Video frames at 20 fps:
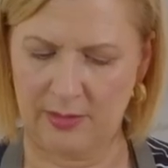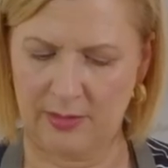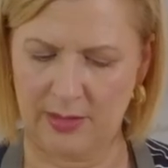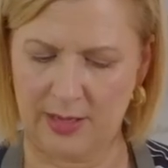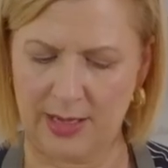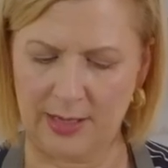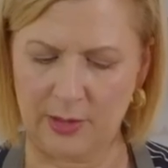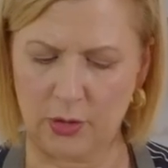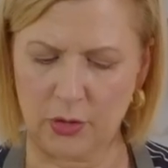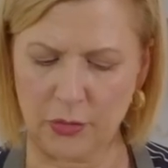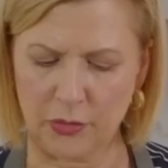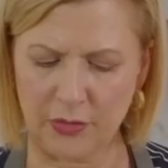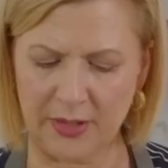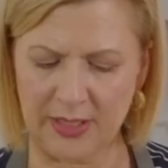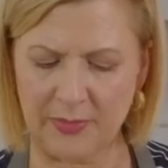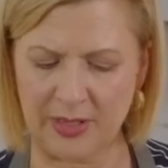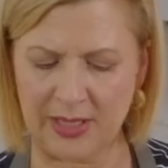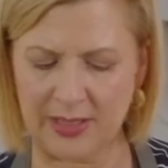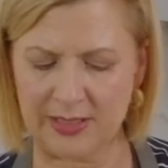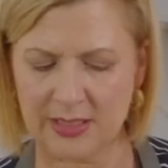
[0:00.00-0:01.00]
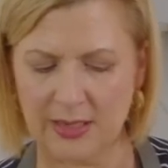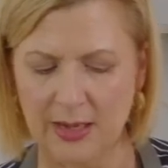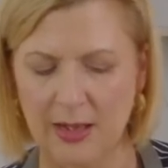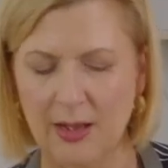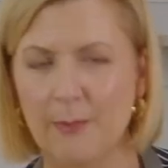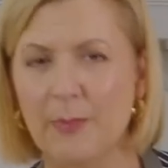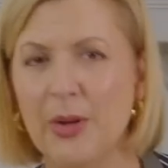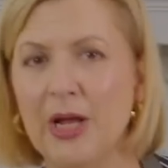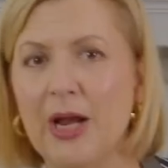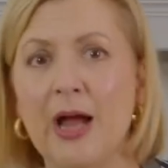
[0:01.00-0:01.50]
and cream it.
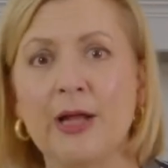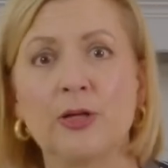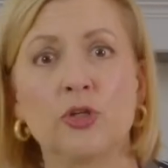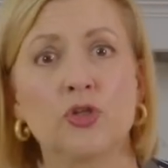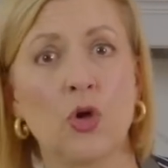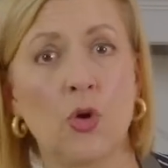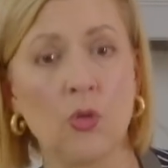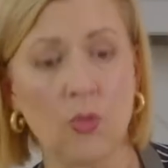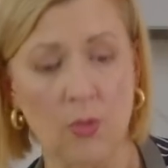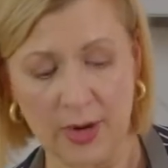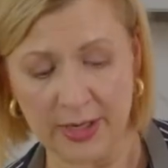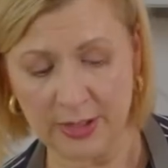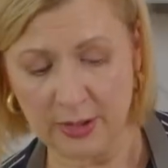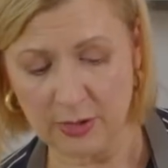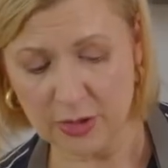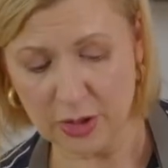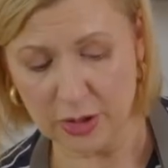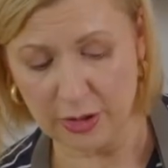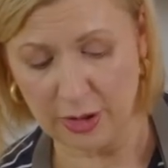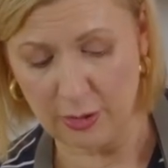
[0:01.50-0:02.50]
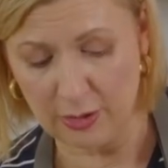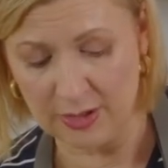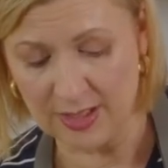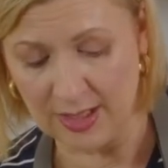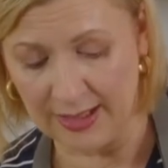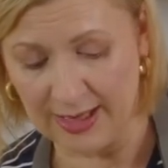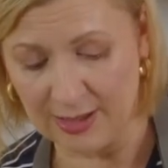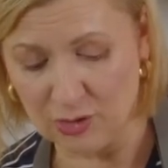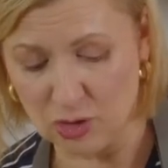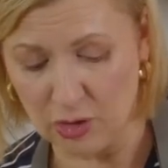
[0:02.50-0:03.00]
But I don't want you to use
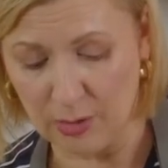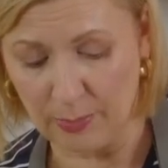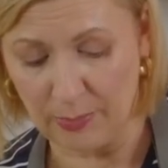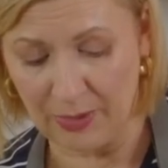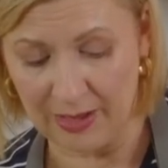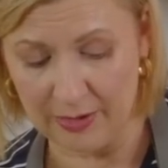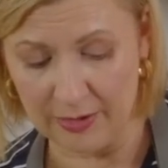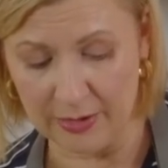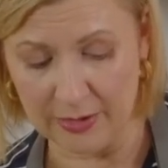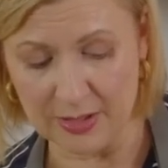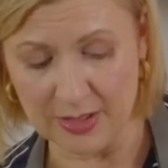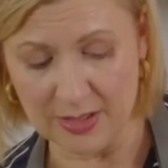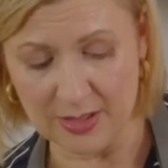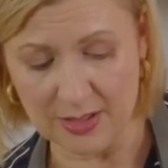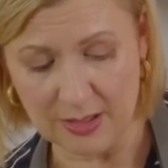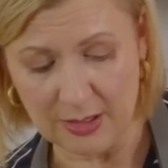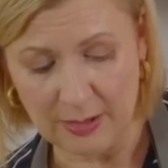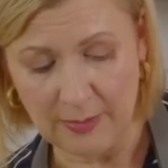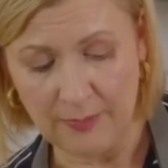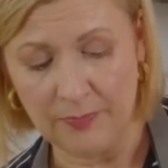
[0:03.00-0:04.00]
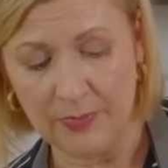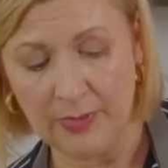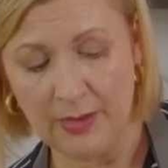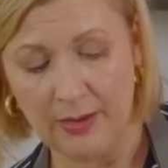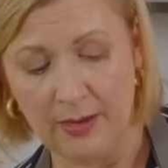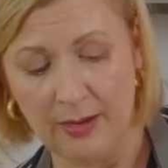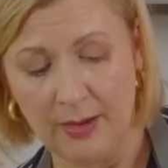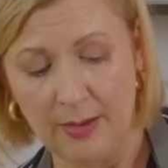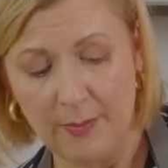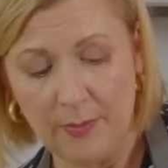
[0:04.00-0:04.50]
electric beaters
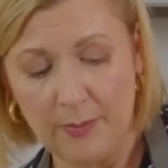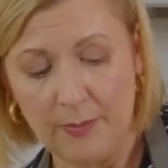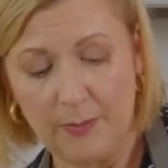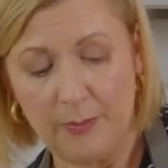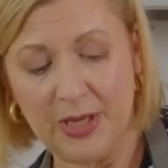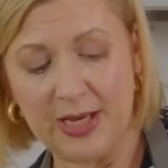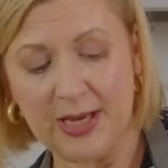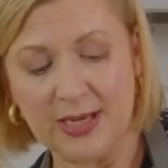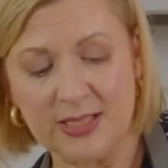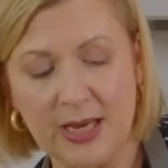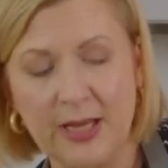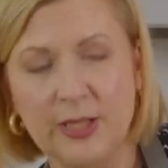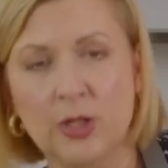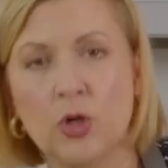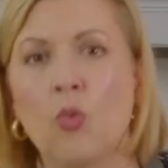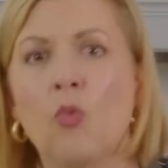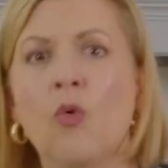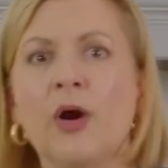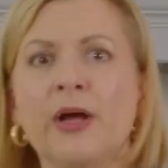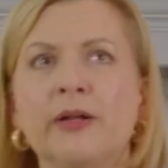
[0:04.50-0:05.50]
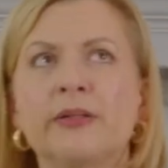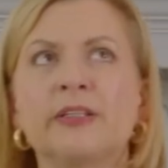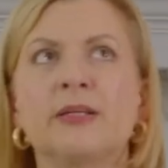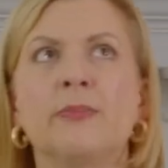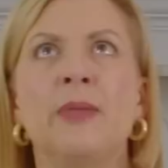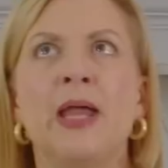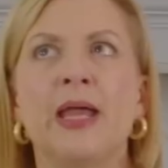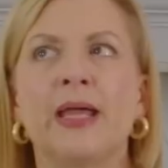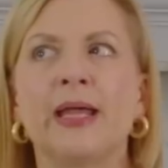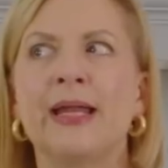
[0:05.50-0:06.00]
because I don't want to
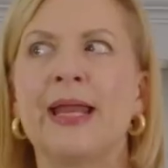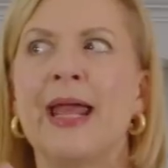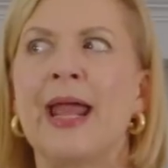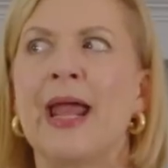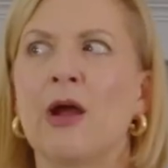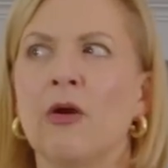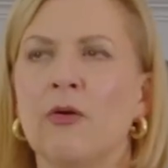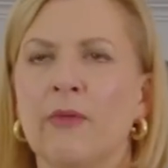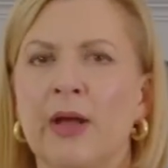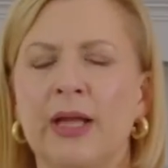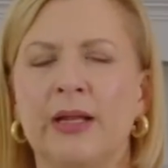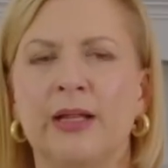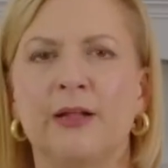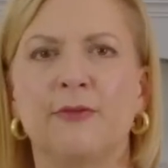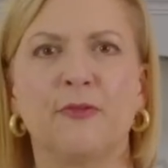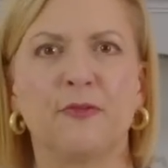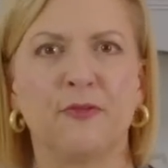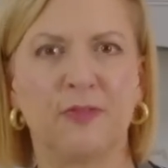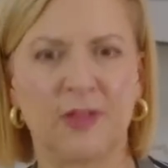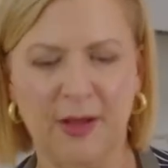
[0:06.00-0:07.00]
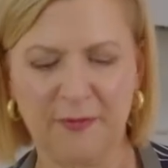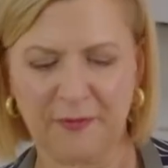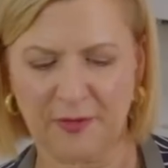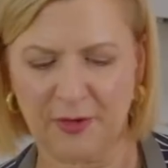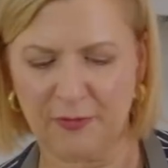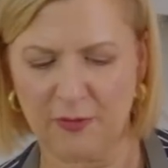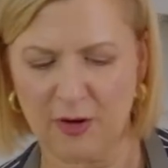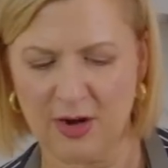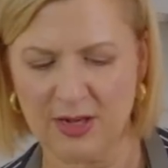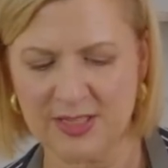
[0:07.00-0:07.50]
make an aerated fluffy
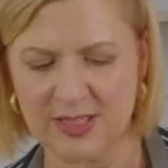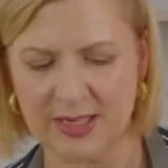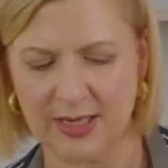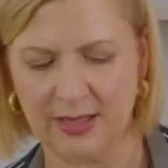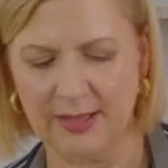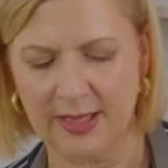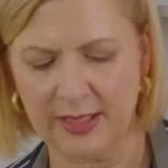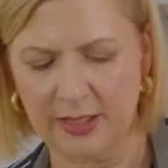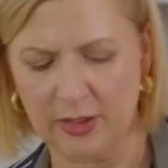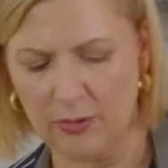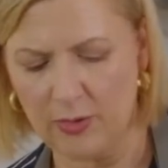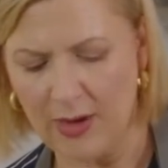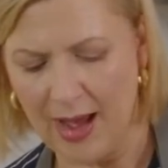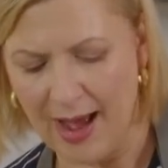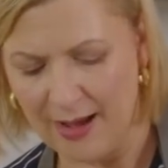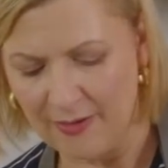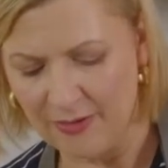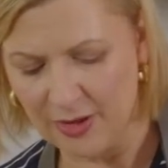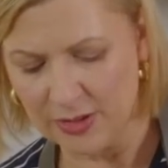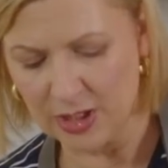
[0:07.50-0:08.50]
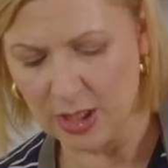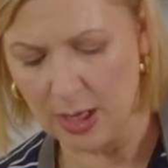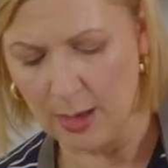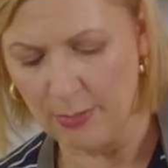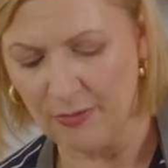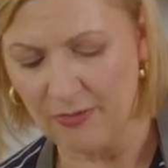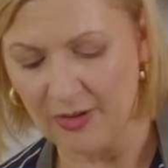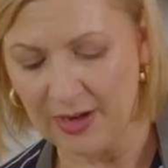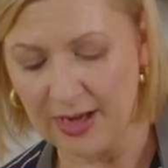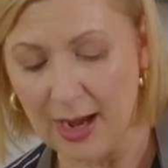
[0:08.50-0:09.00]
frosting like you have on top
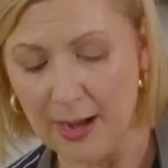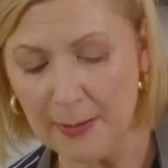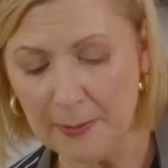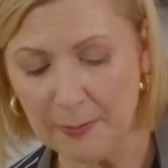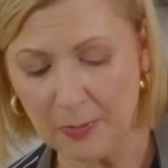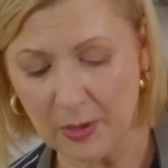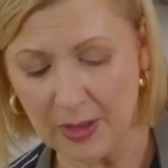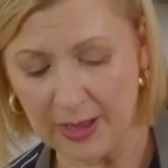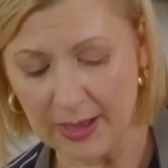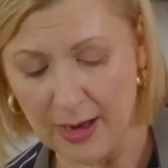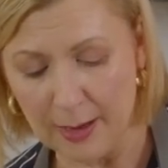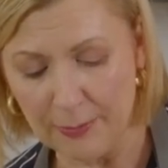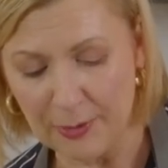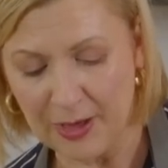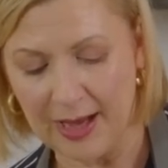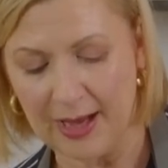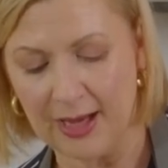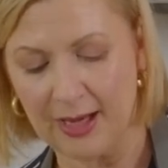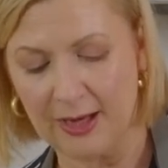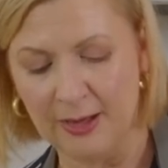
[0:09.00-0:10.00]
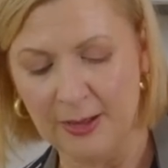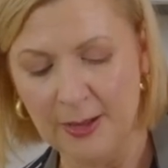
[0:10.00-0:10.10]
of a cupcake.